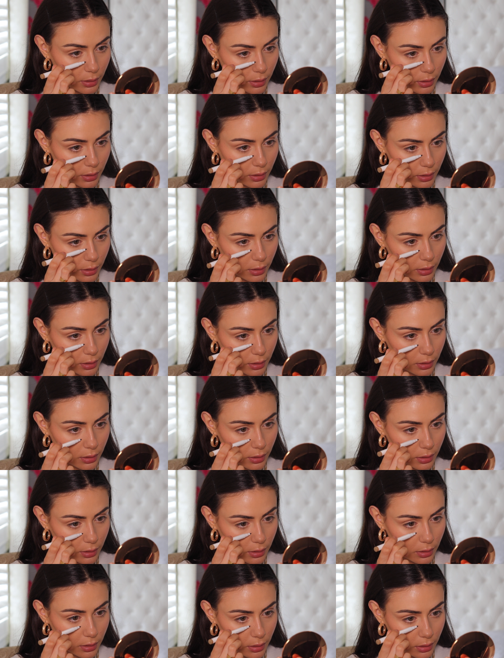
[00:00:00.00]

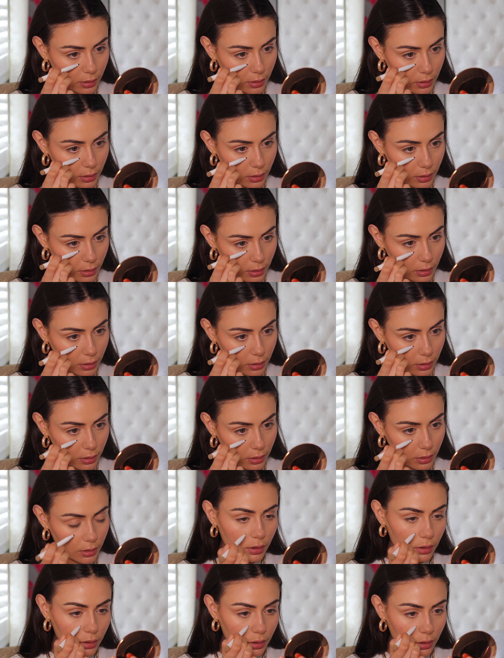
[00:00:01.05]

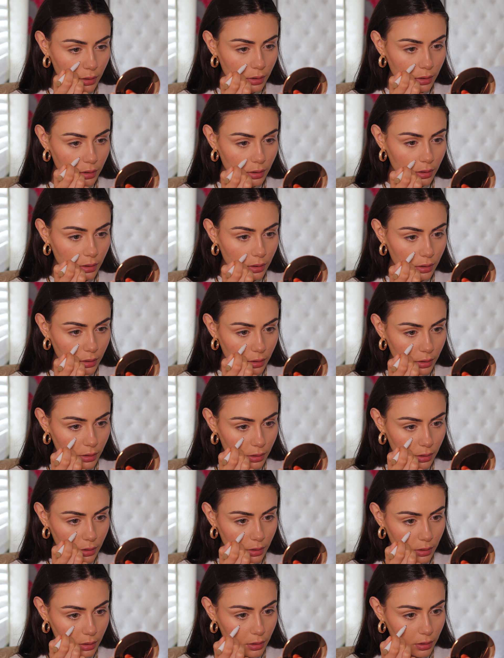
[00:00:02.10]

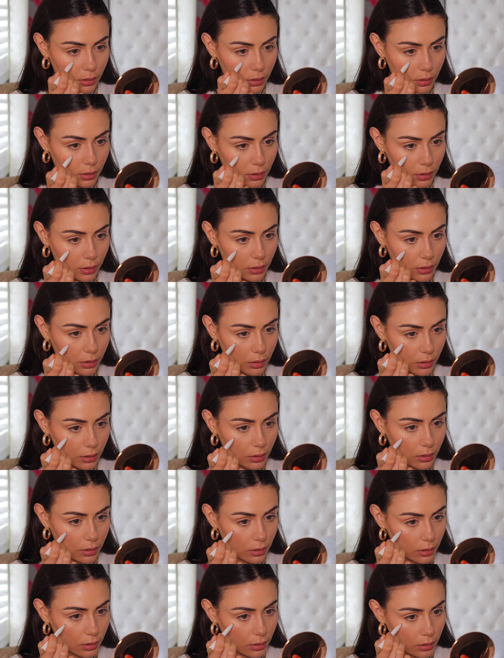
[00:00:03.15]

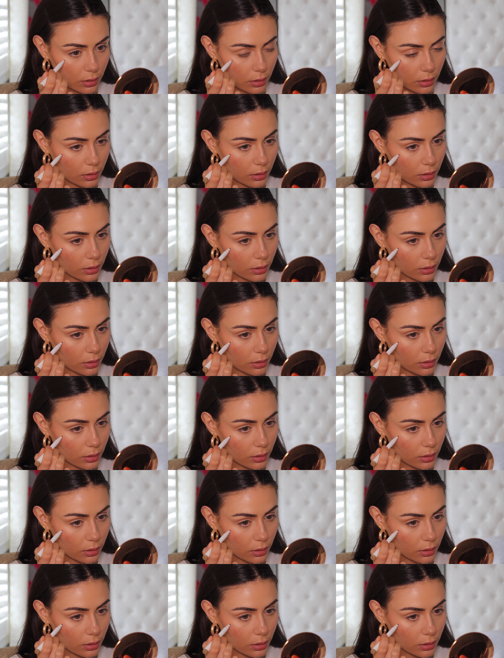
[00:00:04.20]
Nothing is said.